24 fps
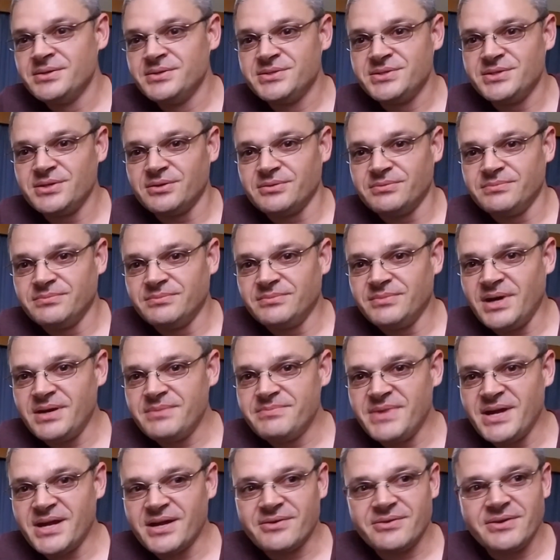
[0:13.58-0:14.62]
So,
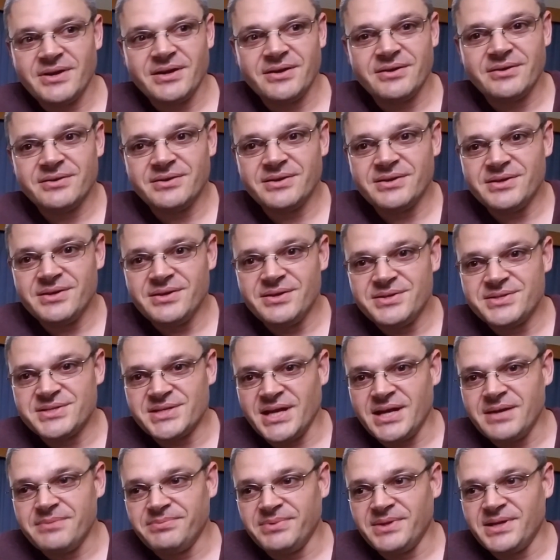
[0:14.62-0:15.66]
my background is
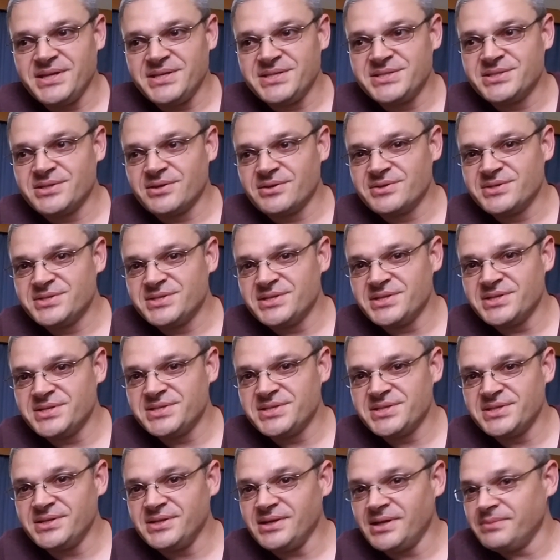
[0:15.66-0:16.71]
I play Star
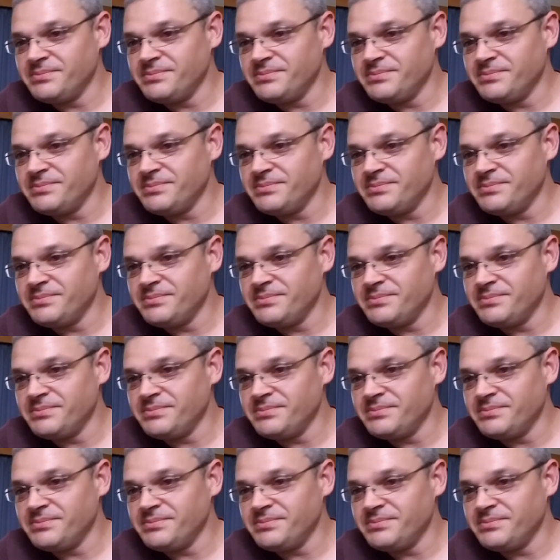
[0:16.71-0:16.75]
Citizen,